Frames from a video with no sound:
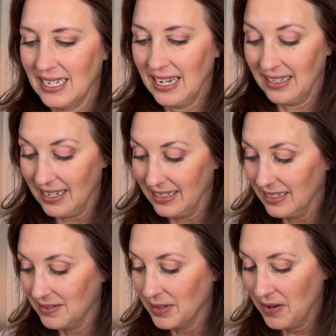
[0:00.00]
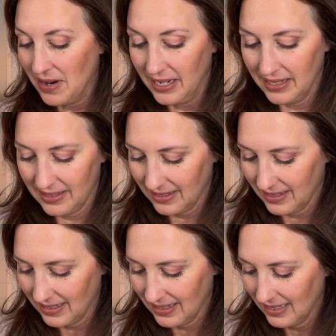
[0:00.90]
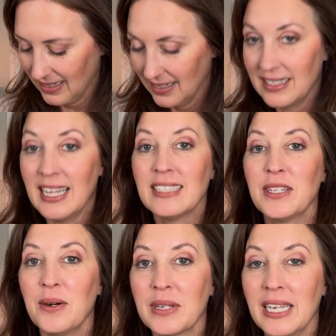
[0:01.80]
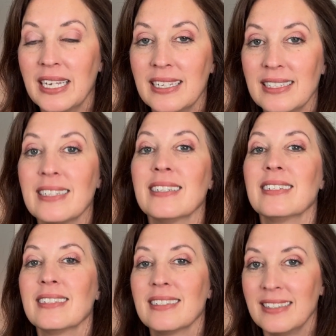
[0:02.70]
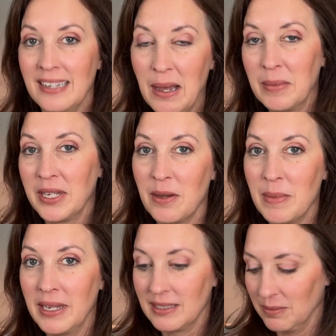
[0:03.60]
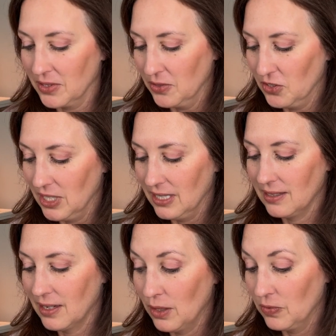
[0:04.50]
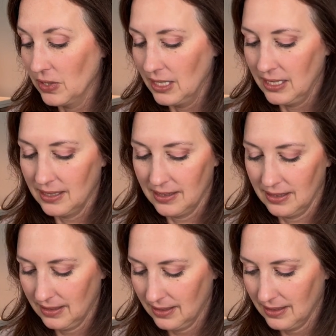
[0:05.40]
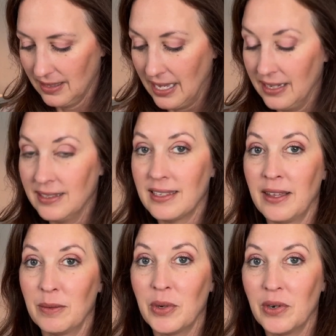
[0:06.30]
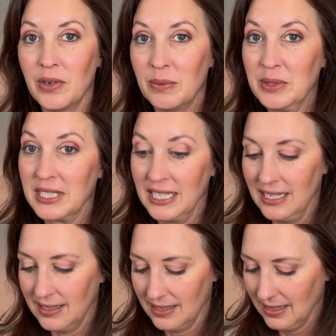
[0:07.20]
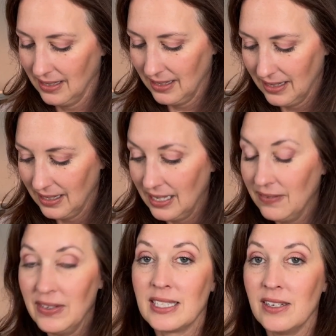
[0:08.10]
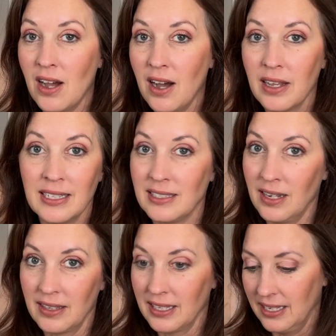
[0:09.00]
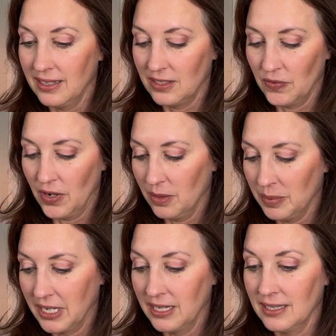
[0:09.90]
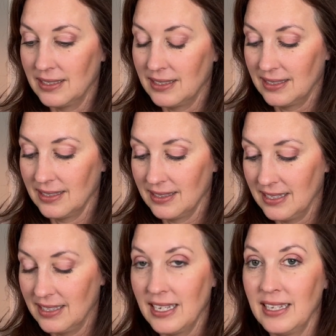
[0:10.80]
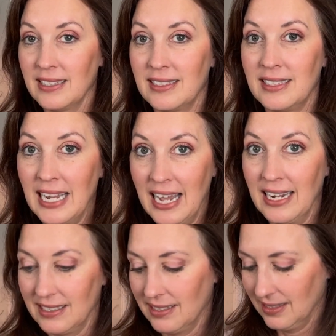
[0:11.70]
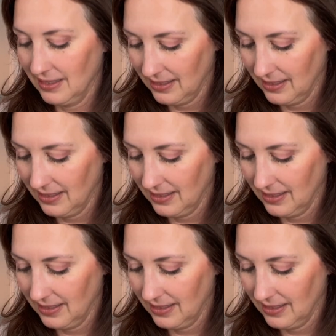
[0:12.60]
I like it. All right. So that's the whole kit. Now I'm going to go make some sushi. Hopefully that is edible. We'll see. If it's not the kit's fault because this thing is stacked.